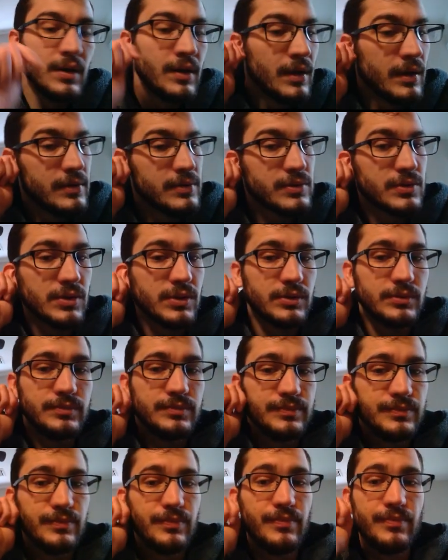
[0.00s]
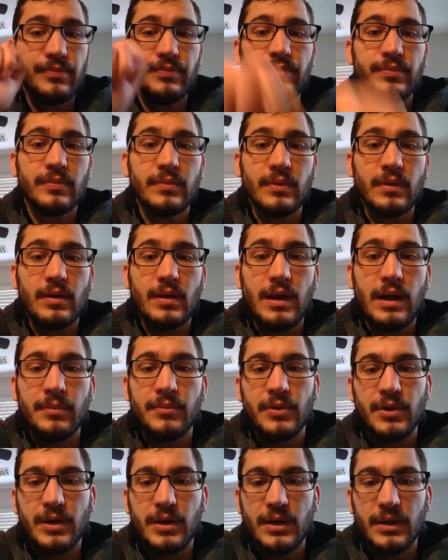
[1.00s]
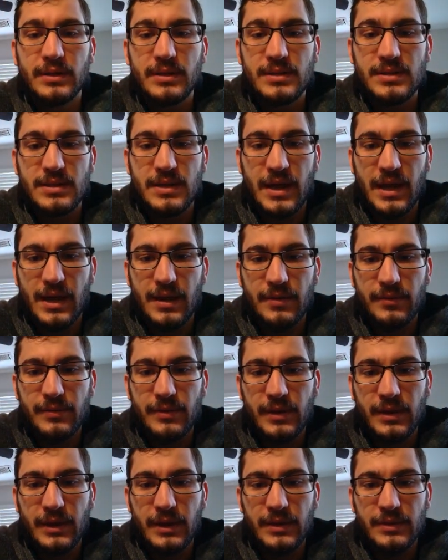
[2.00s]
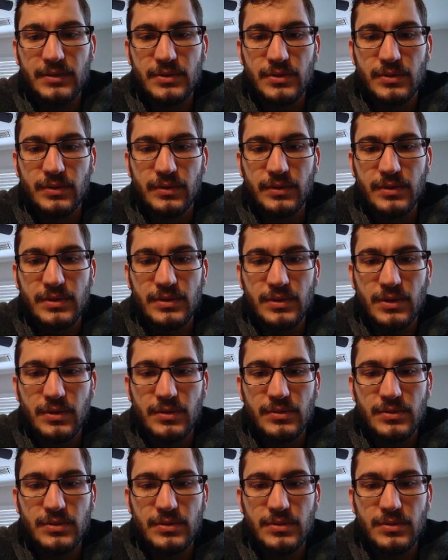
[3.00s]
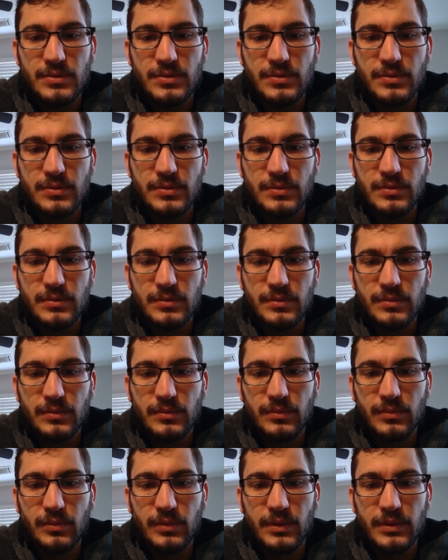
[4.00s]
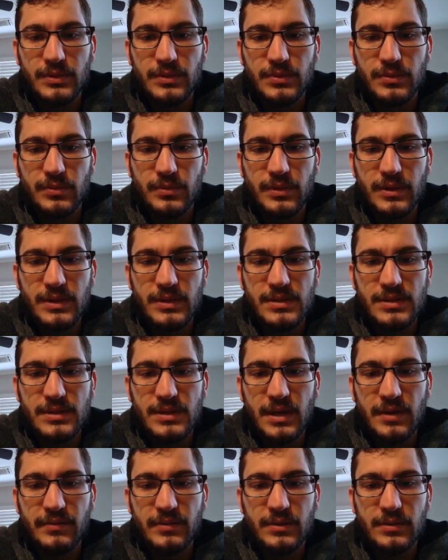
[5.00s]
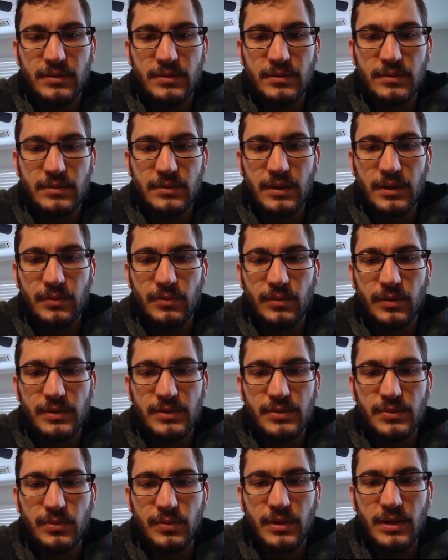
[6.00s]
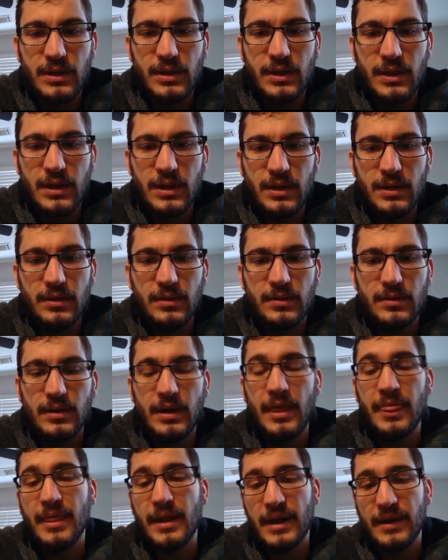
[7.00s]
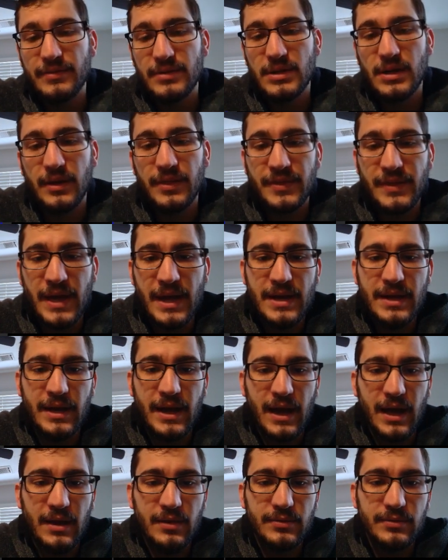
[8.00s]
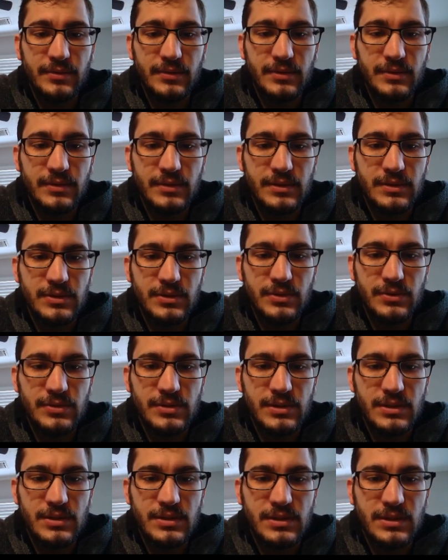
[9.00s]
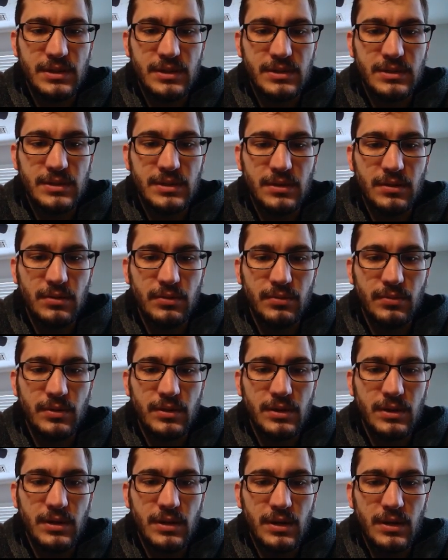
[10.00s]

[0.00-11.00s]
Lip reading: So I'm going to cut this in half again. So this goes to 127 and 128, and then I have to cut that in half. This goes to 63